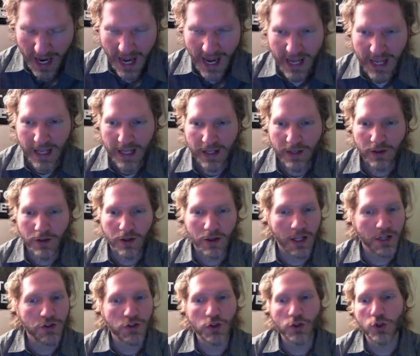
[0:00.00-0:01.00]
and
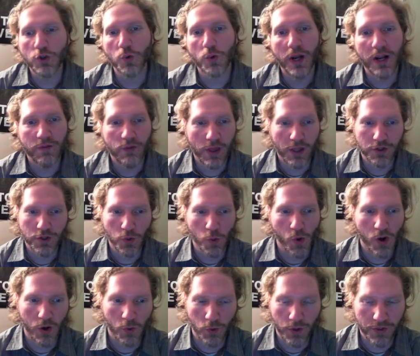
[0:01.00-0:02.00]
let you do whatever that you
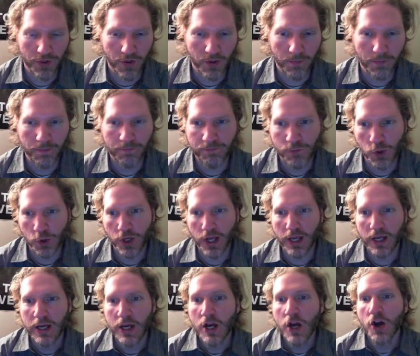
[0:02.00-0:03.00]
want with them,
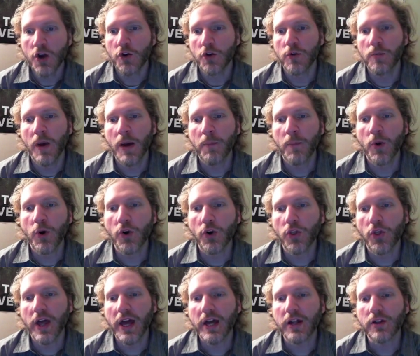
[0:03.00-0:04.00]
okay?
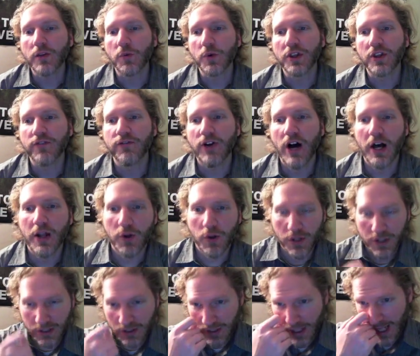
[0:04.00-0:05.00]
Remember that with the
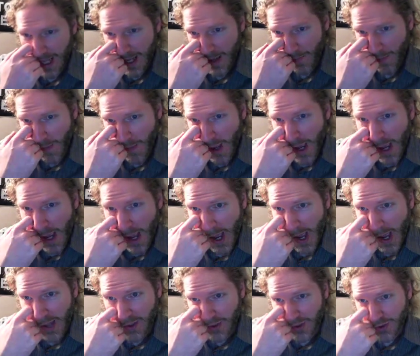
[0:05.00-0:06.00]
final exam,
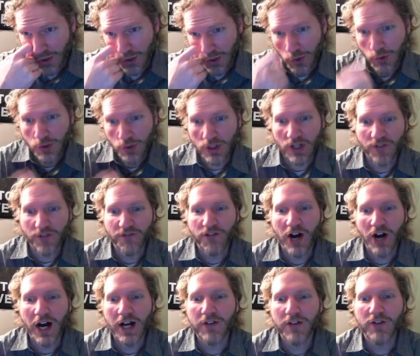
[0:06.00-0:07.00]
you're choosing
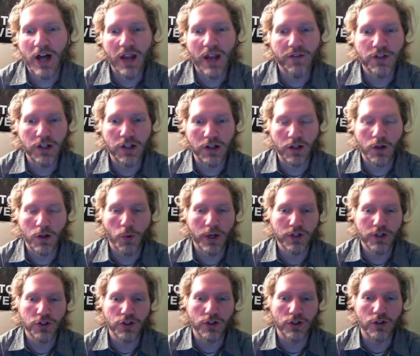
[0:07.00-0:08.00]
5 out of 6
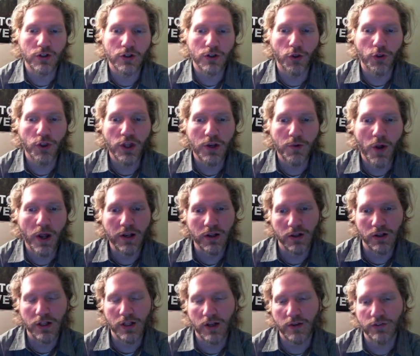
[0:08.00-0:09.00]
questions. So
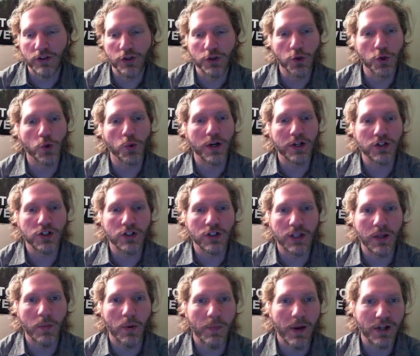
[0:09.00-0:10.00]
theoretically, of the 2
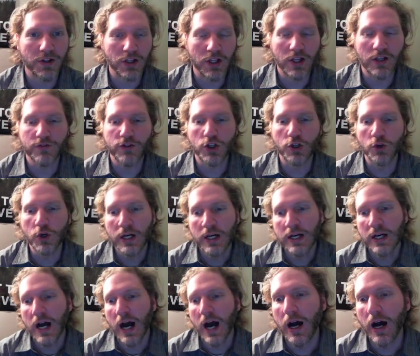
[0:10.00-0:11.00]
questions I'm about to give you,
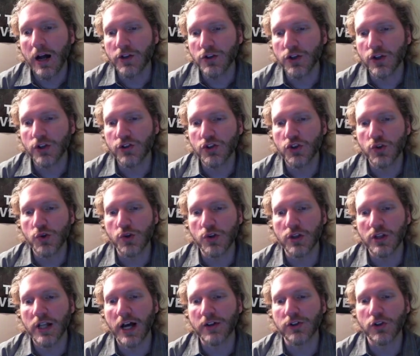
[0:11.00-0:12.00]
you could
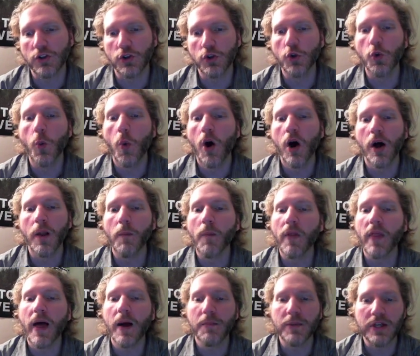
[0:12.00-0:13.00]
choose not to do one,
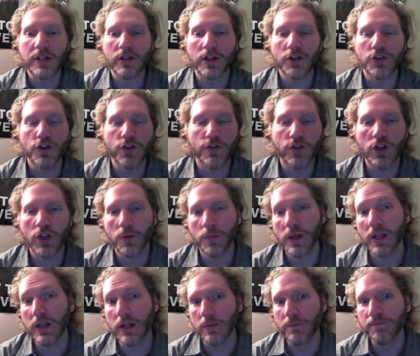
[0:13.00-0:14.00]
but that means that you've
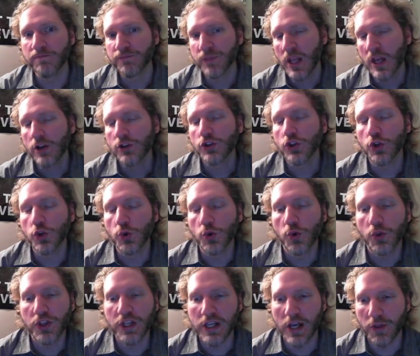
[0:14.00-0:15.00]
committed
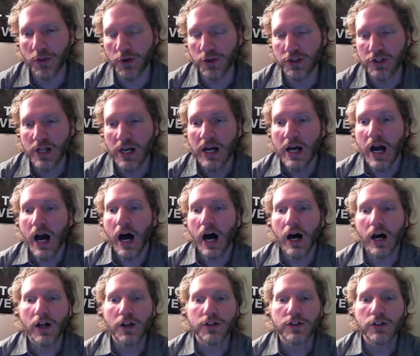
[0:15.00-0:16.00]
to the others.
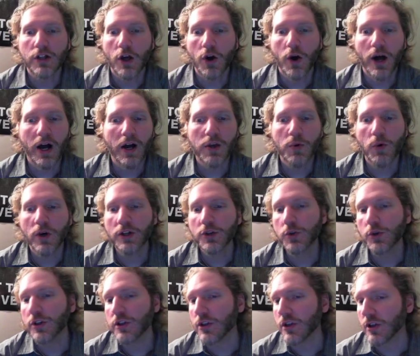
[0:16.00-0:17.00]
So how you
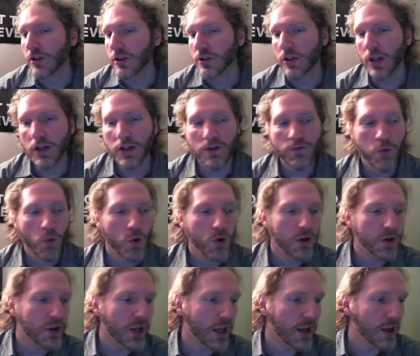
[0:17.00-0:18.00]
want to do it, you can study
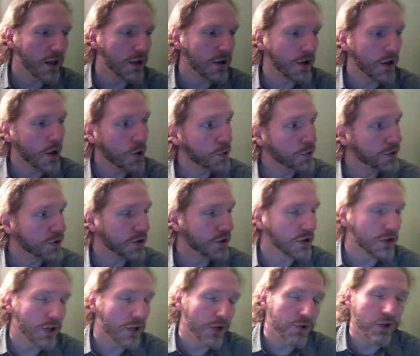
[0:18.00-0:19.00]
for it, take in notes,
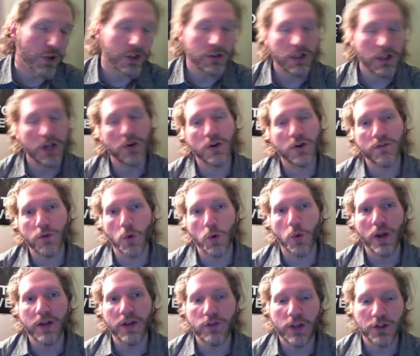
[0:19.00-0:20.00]
etc., for
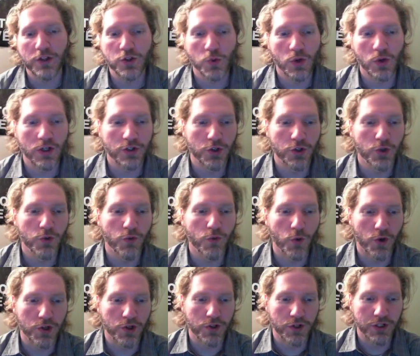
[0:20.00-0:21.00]
whatever that you want to do
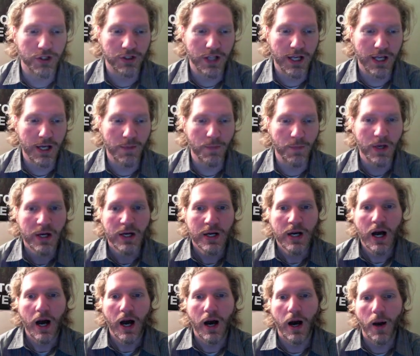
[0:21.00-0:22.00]
for your exam.
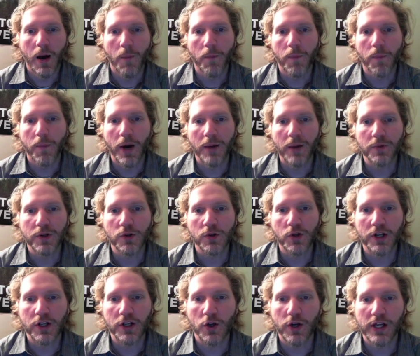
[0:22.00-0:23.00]
But I'm just
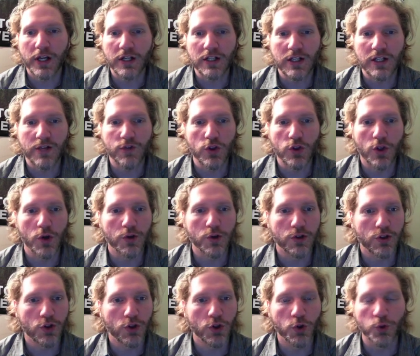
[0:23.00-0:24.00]
going to go ahead and give you
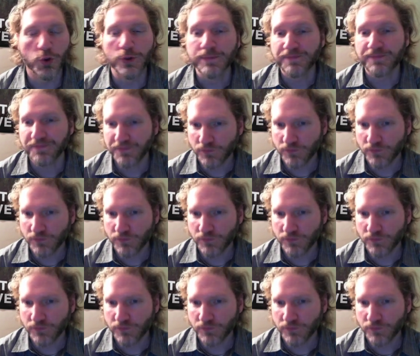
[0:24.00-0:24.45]
those 2